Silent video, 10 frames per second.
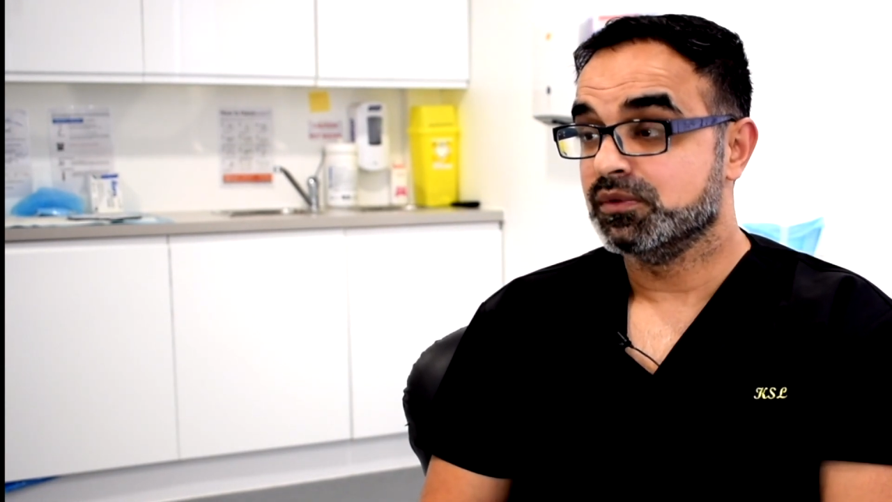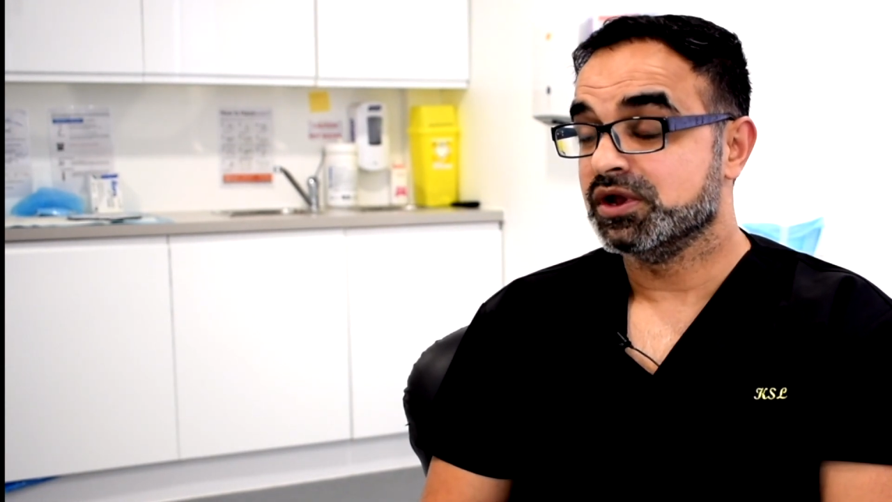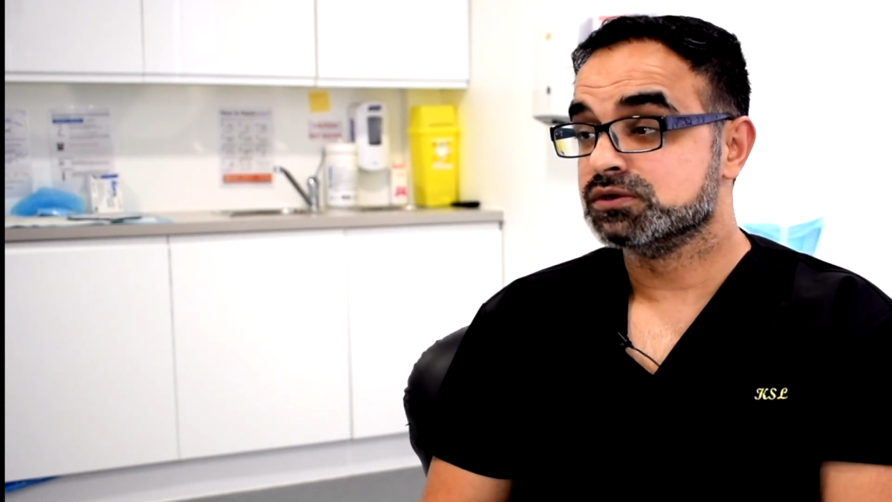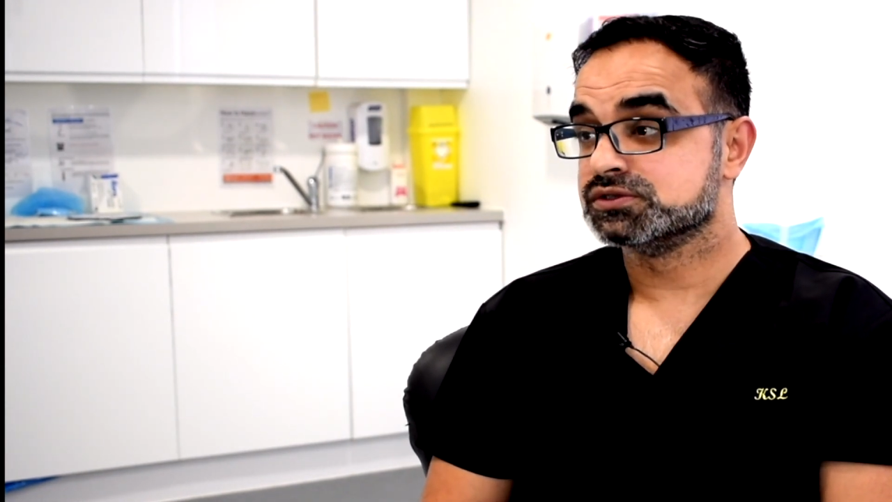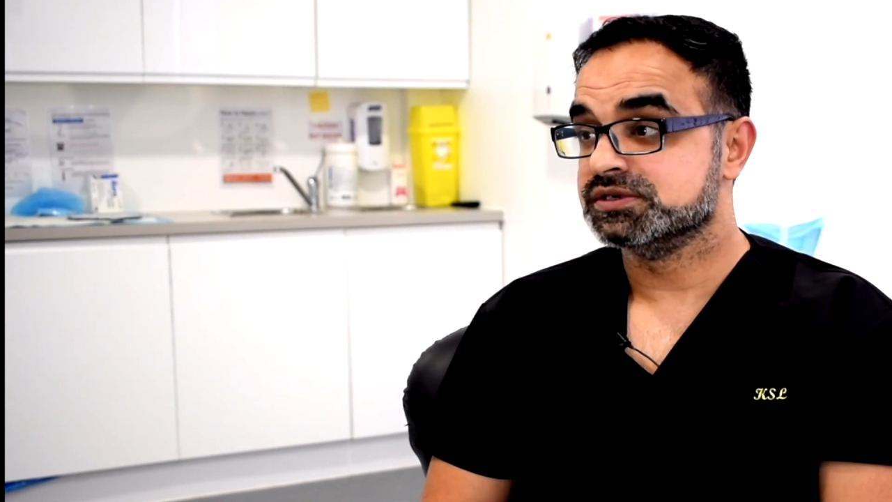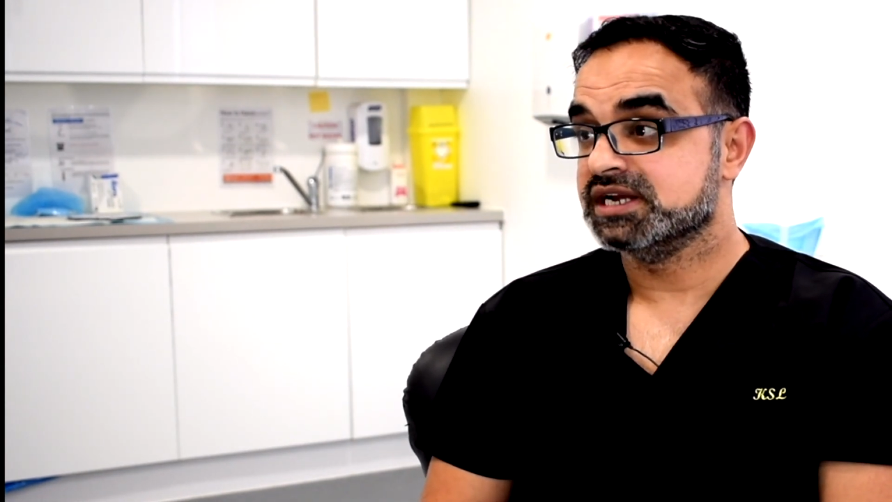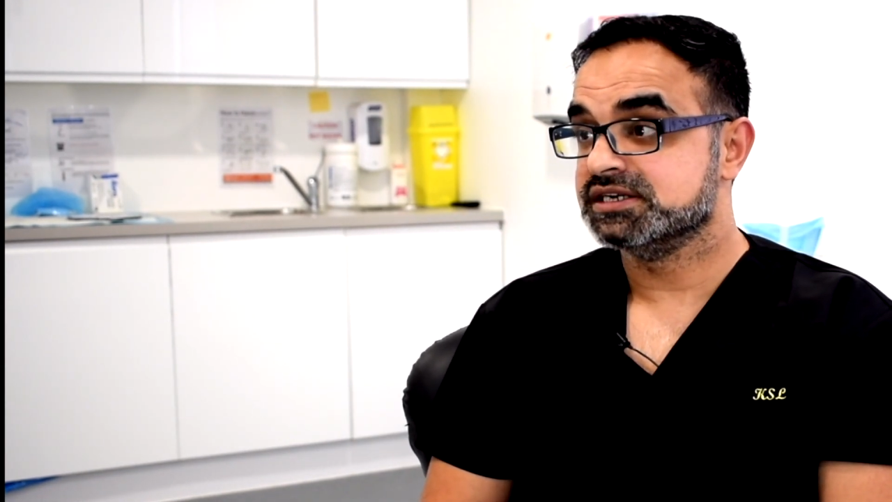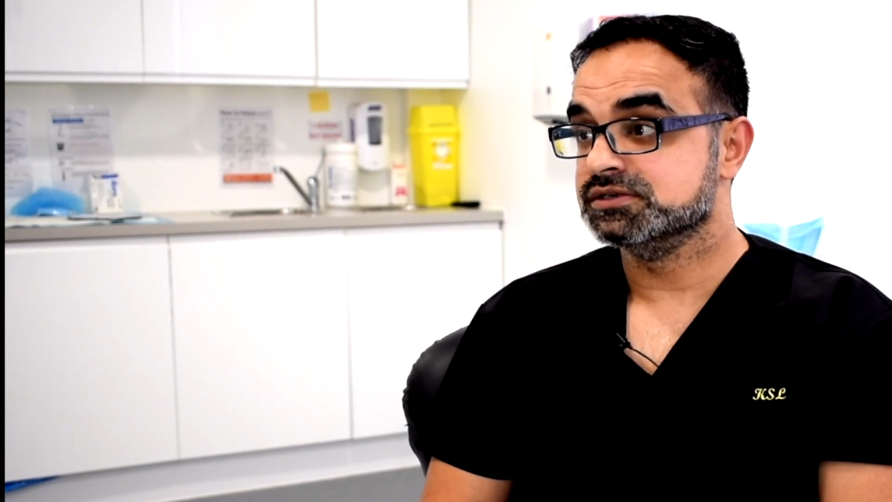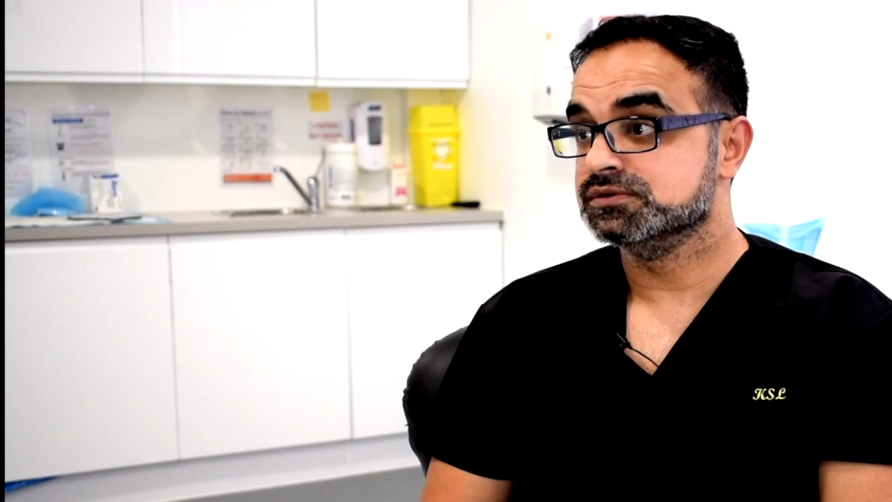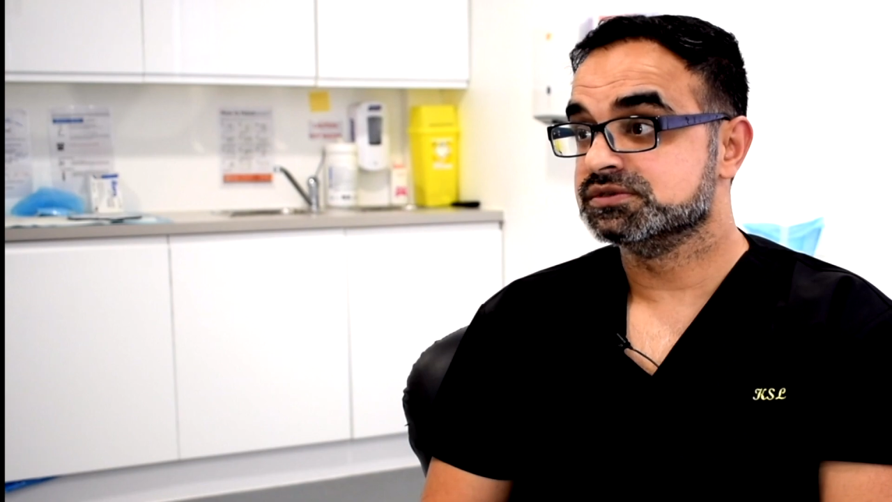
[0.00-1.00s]
and we also
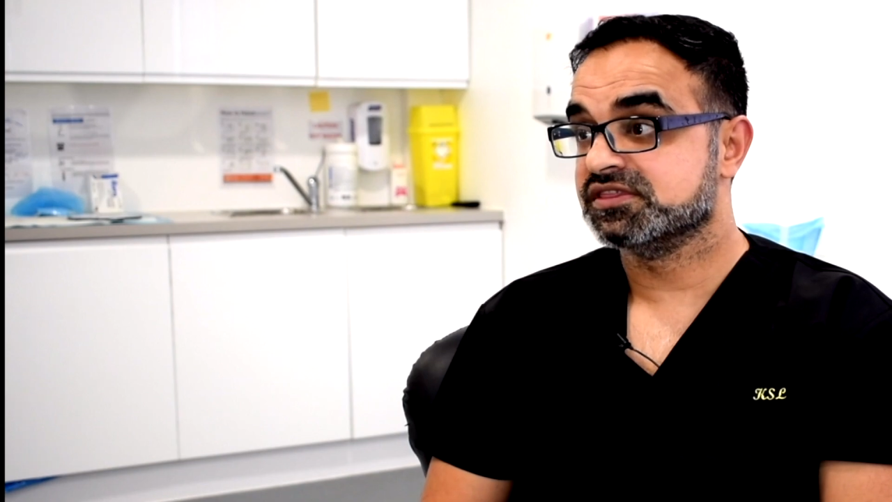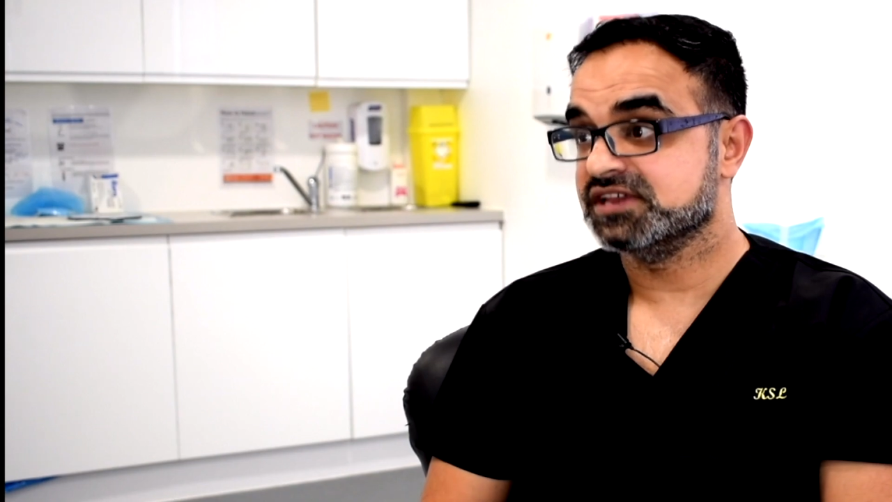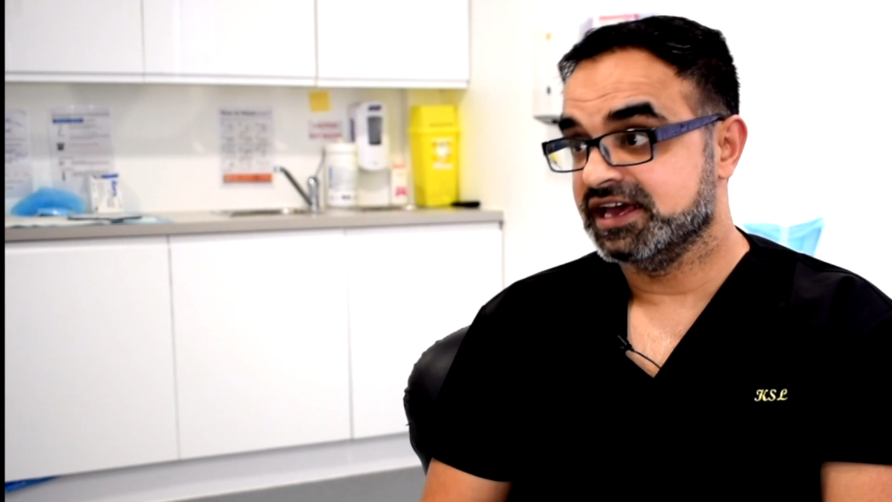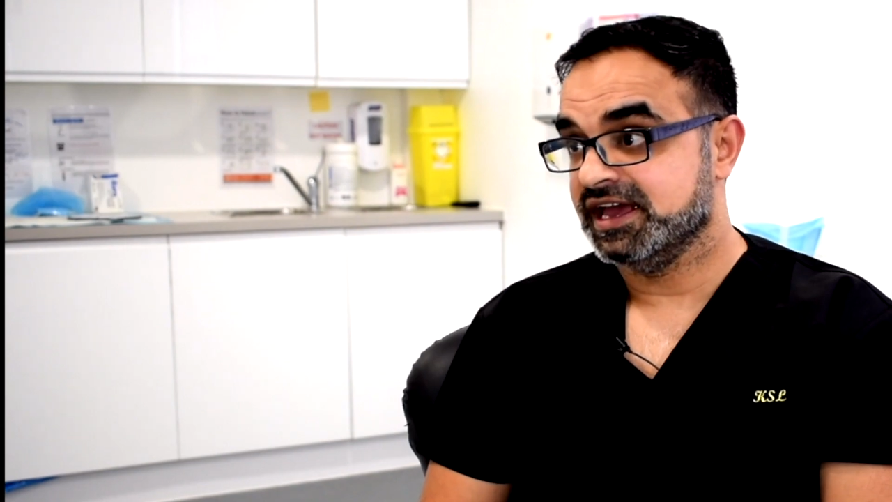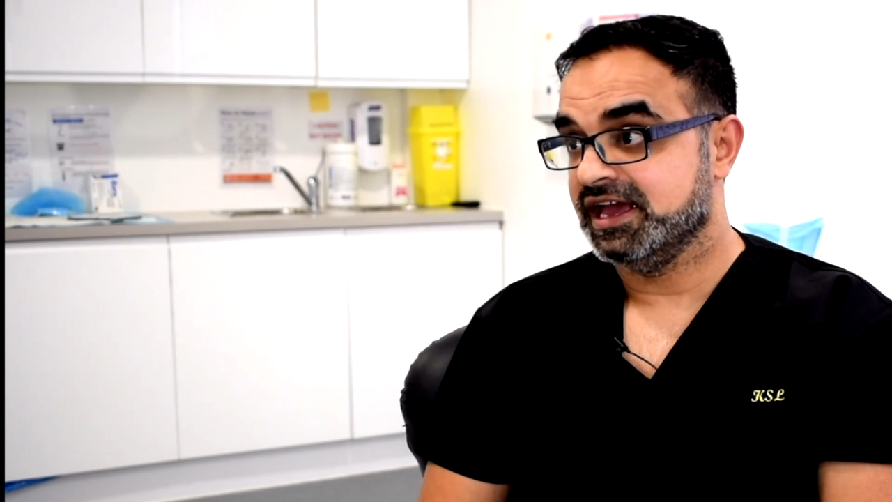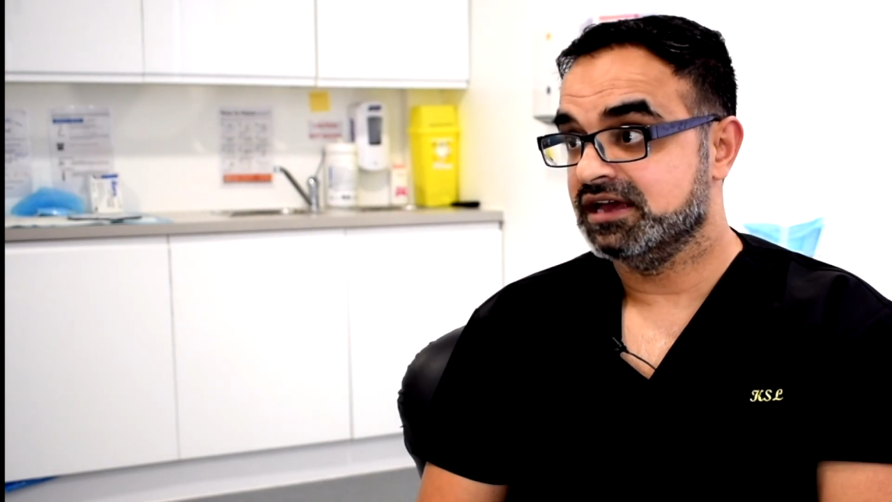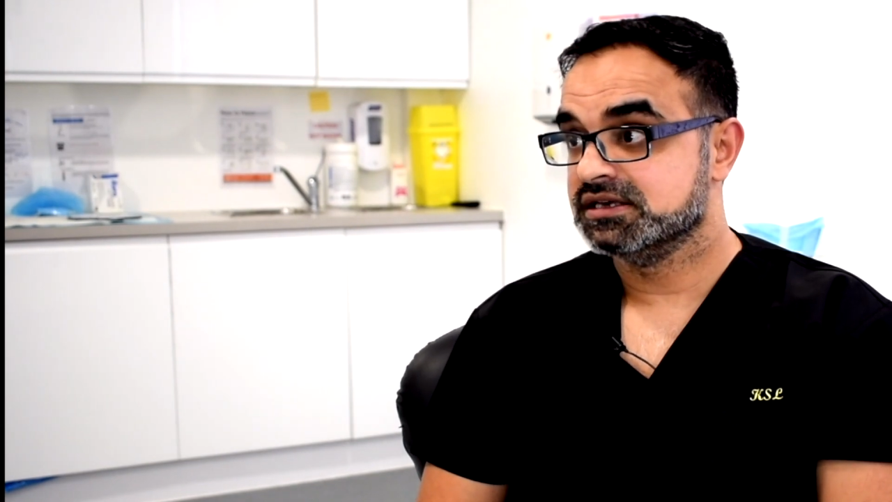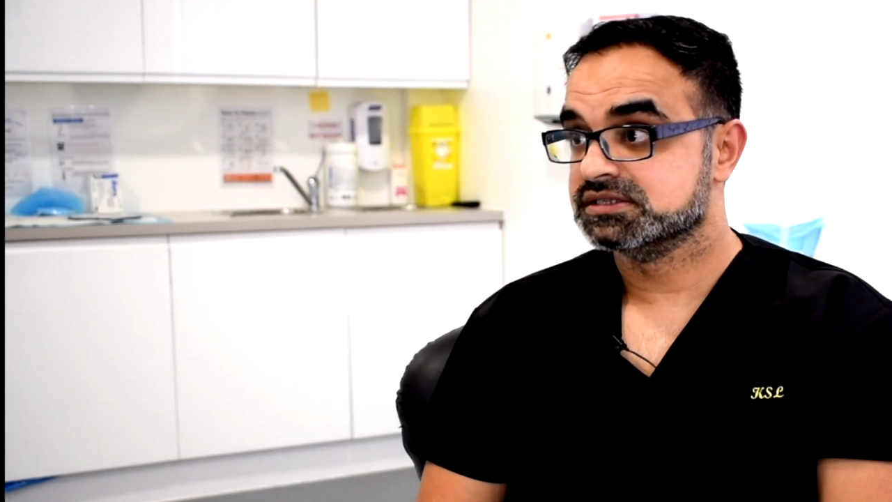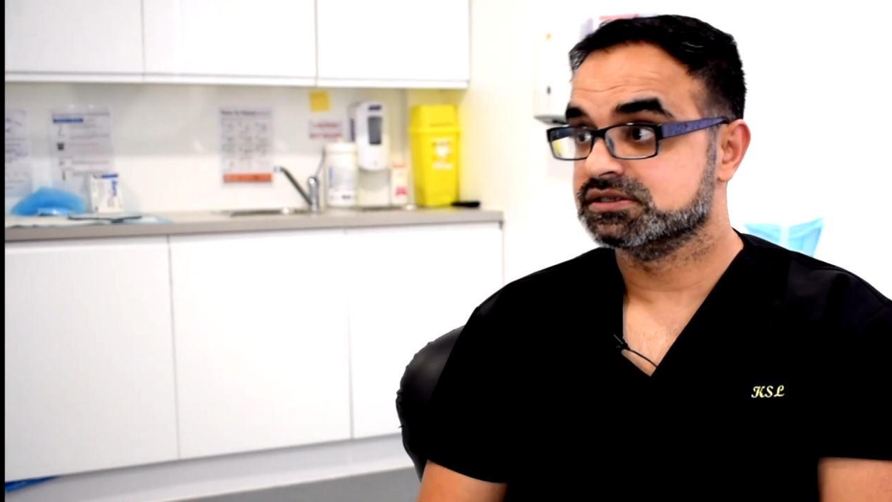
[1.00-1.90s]
tend to use thinner hair,